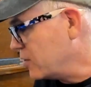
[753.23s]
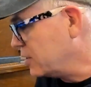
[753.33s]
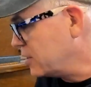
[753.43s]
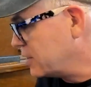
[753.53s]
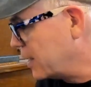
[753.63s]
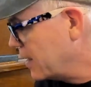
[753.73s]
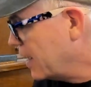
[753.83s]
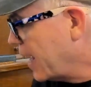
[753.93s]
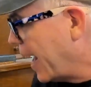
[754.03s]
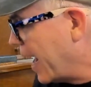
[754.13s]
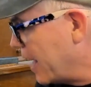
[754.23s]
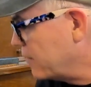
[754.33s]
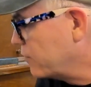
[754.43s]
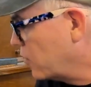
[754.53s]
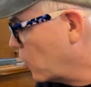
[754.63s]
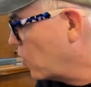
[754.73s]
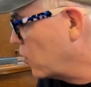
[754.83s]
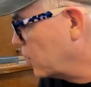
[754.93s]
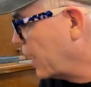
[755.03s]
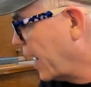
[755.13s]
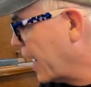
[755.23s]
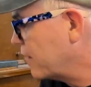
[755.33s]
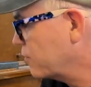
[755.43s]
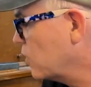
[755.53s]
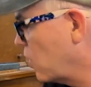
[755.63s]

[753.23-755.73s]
You could just say half, whole, half,